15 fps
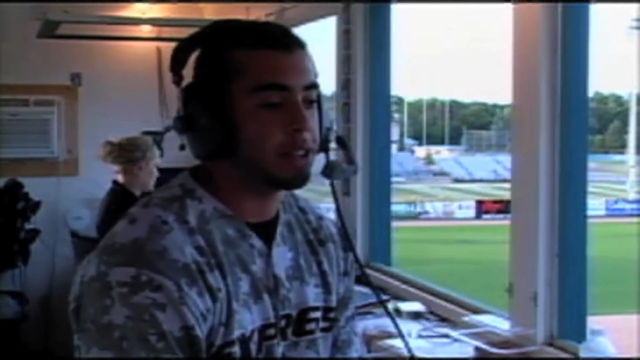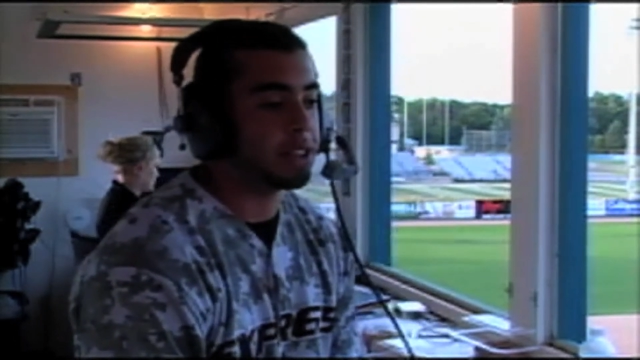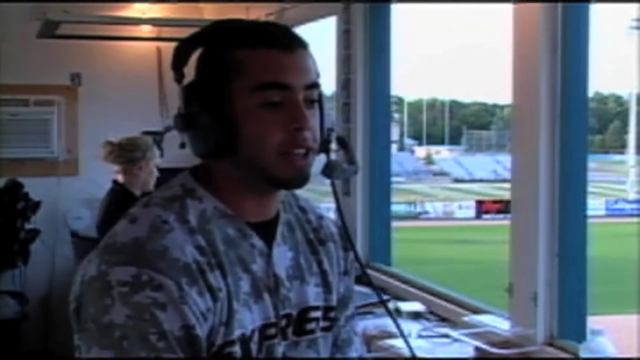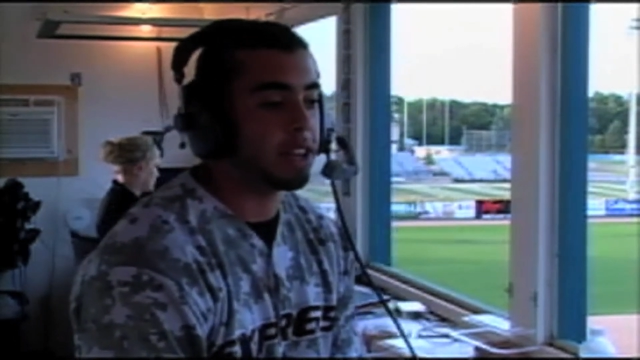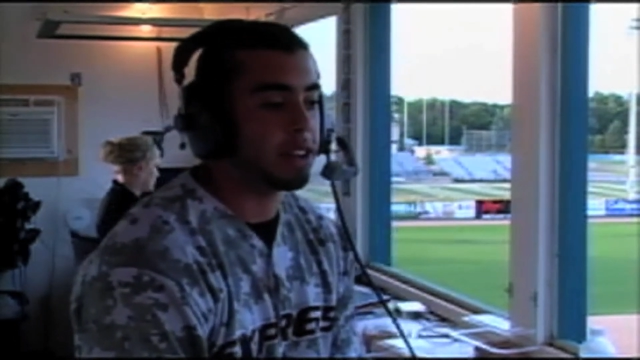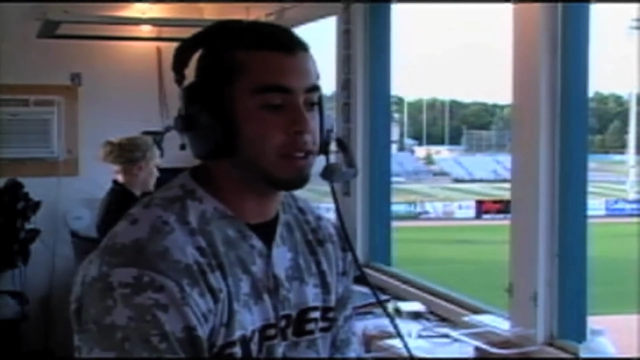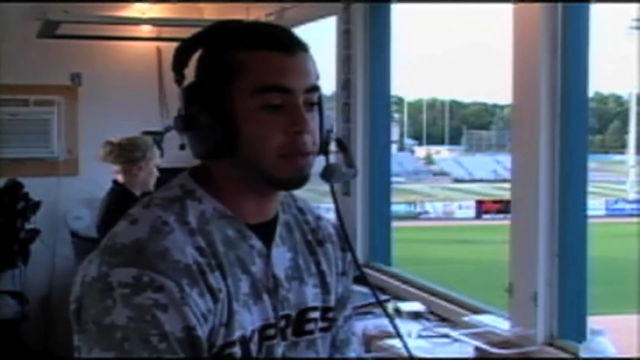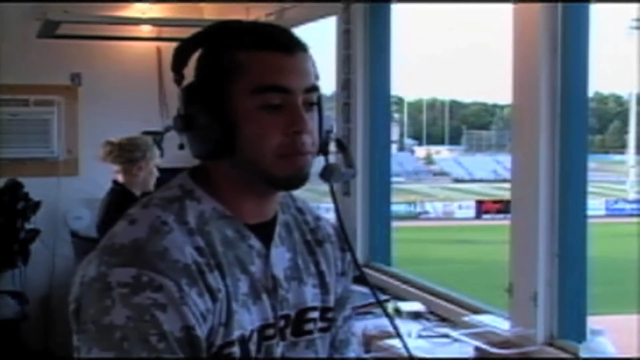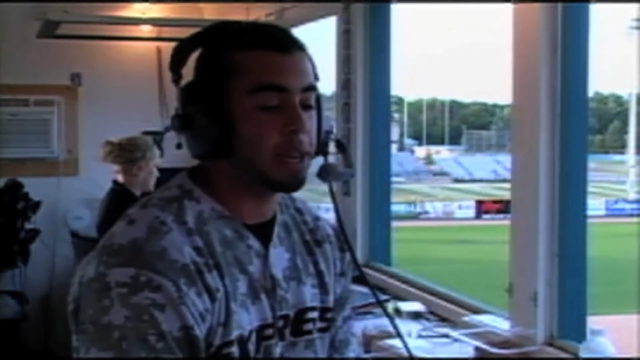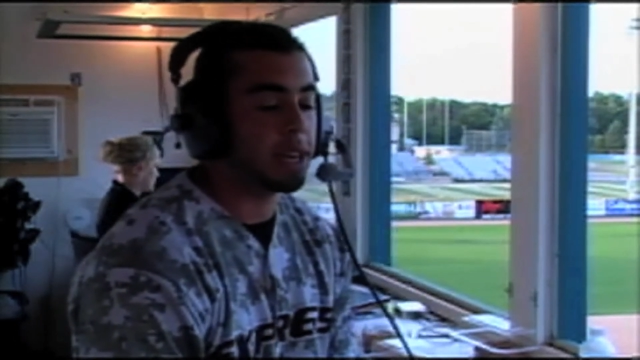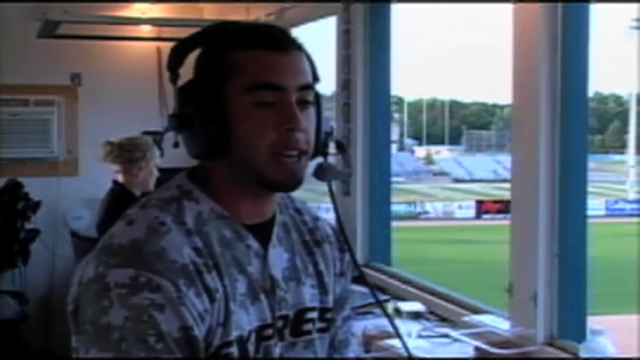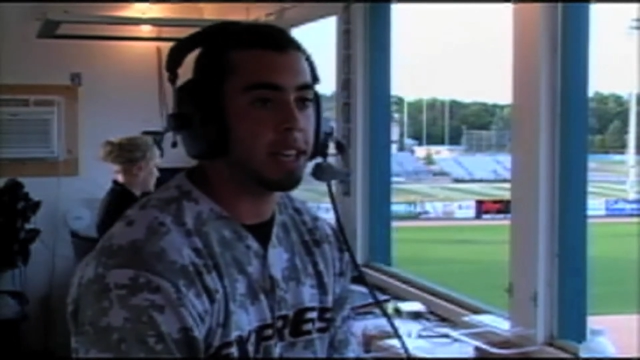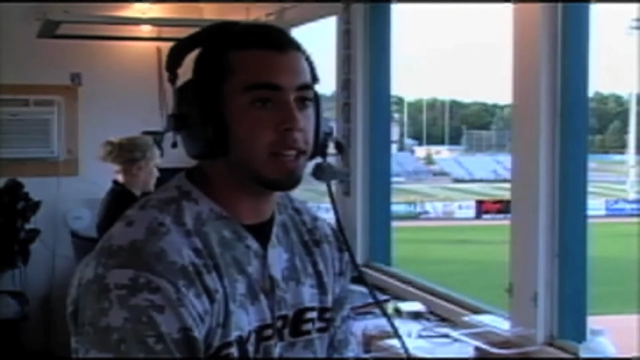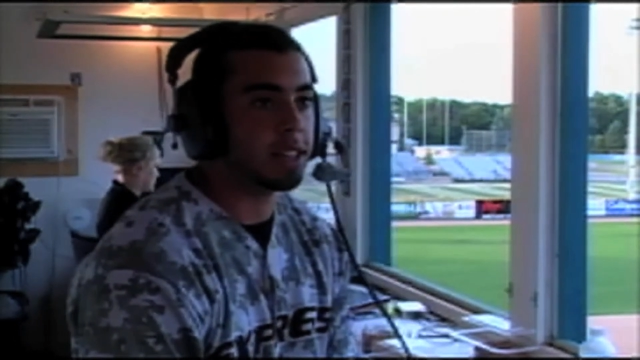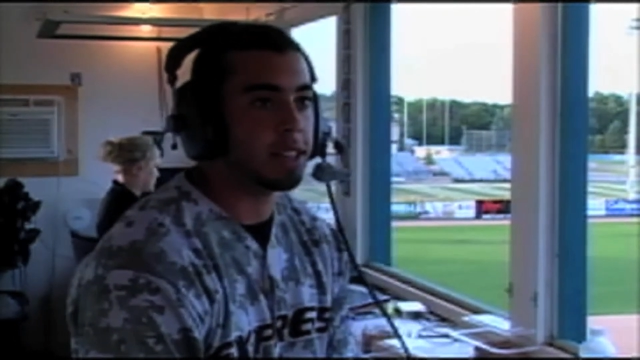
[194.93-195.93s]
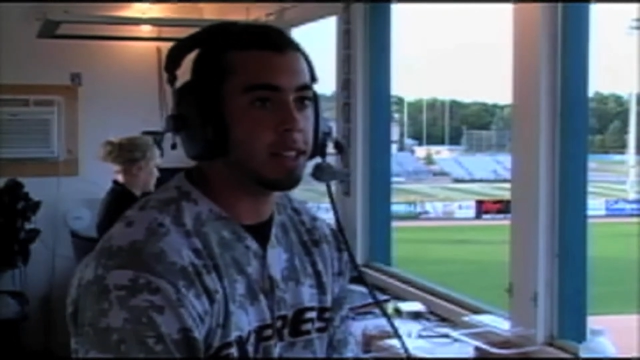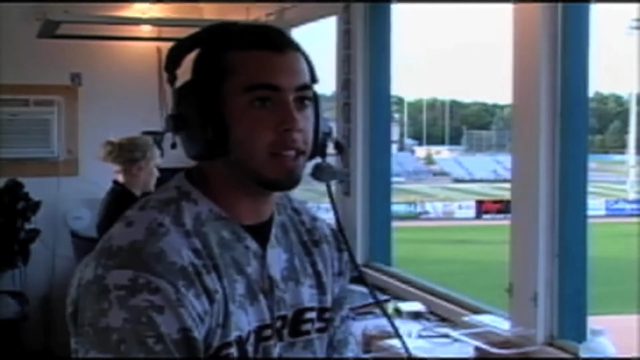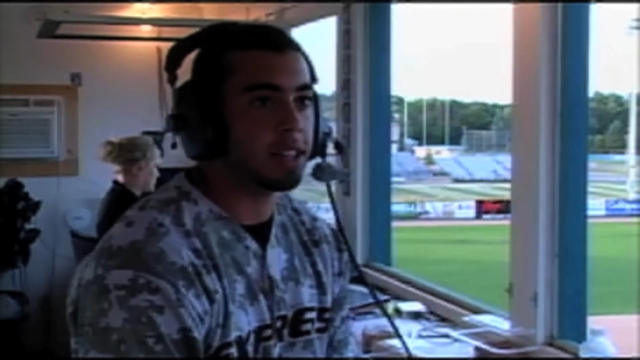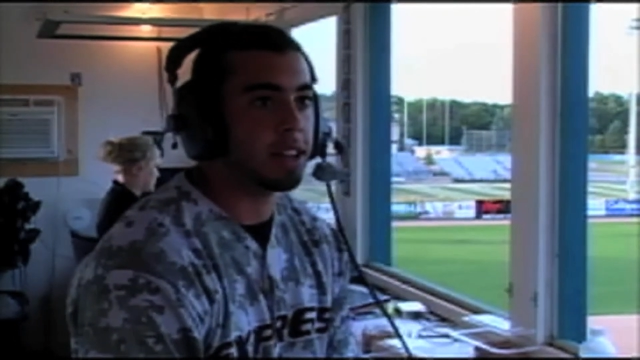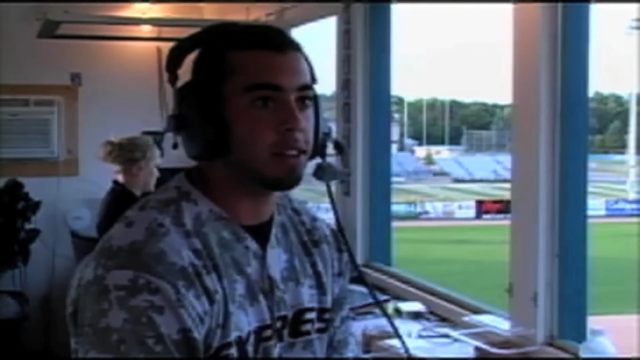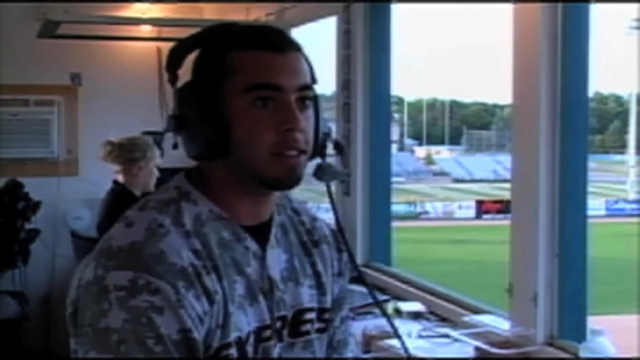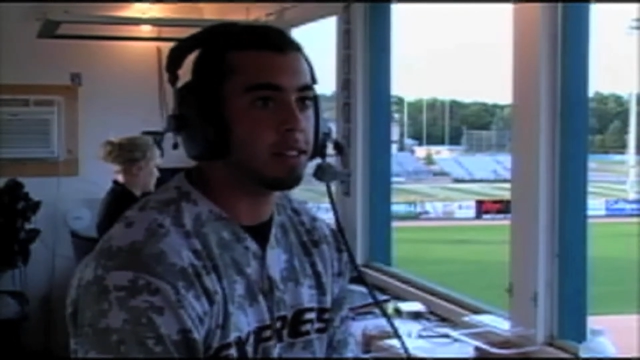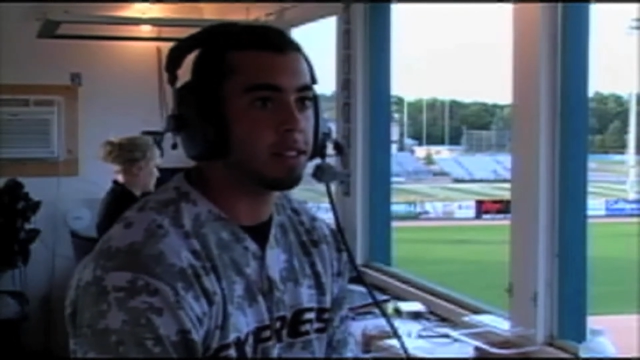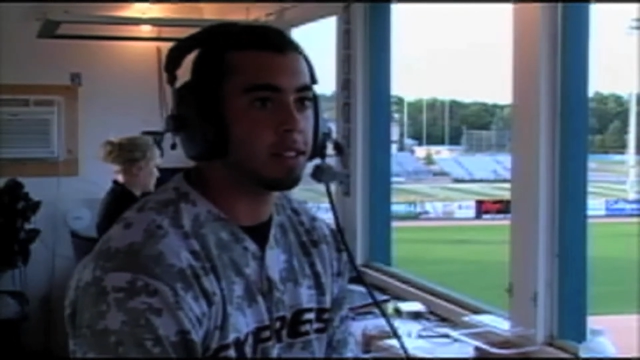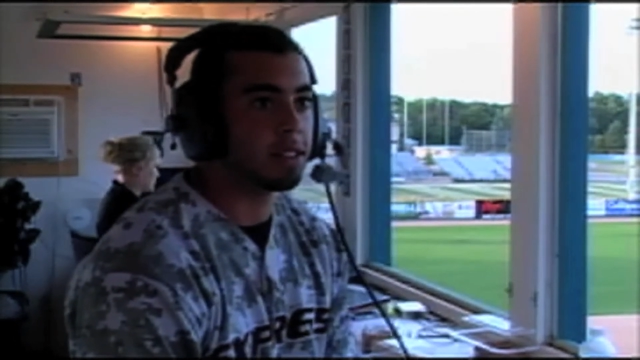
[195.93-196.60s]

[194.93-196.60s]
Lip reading: each other is big, and